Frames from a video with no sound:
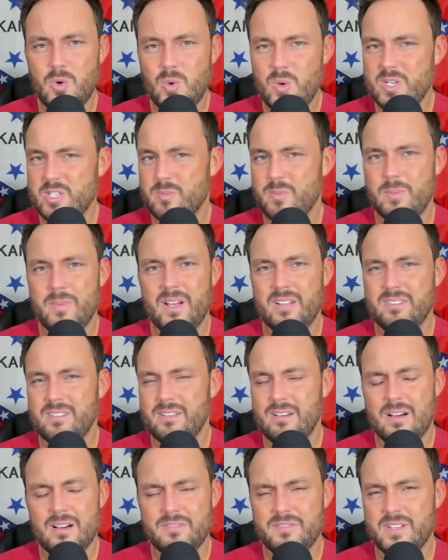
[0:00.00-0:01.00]
crisp about the
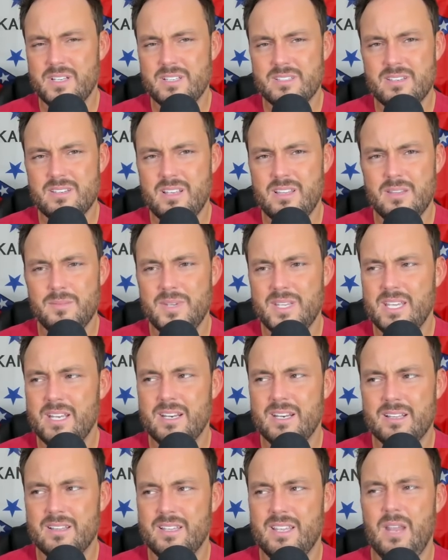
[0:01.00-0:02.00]
offense in the
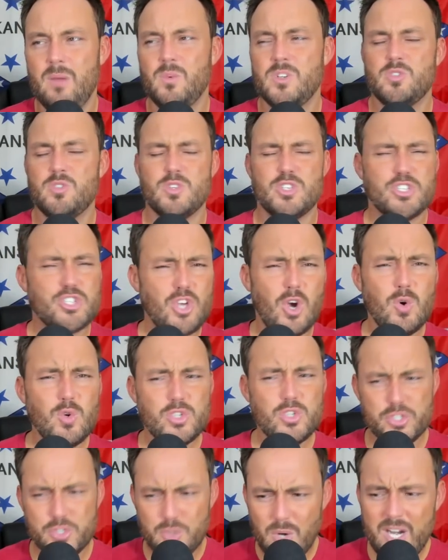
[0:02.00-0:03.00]
beginning of the game, which was so
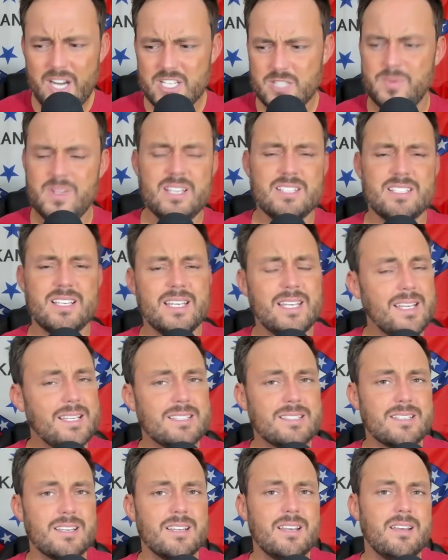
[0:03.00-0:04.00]
strange because against